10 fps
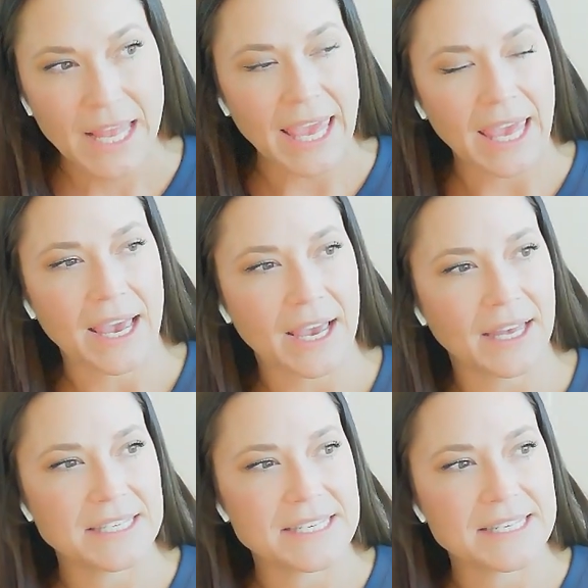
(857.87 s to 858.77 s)

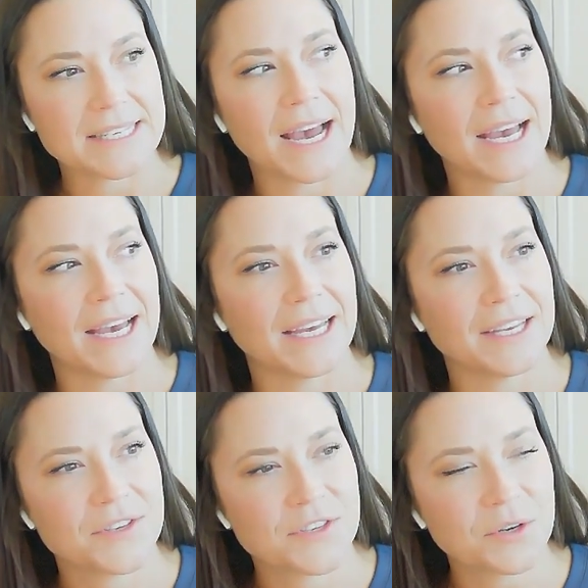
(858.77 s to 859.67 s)
And
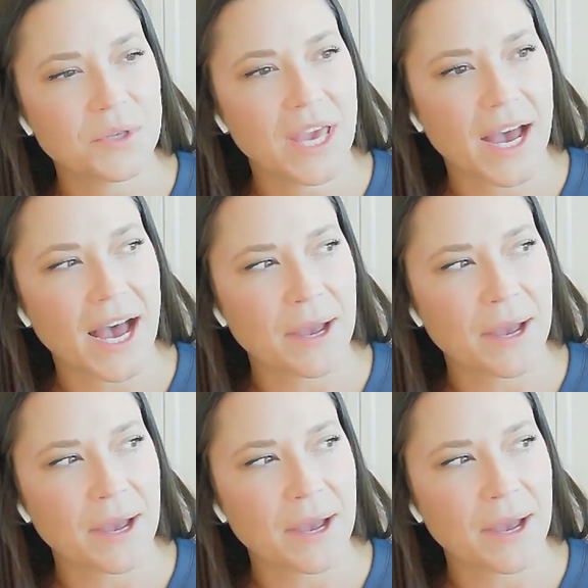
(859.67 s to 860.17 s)
so, yeah,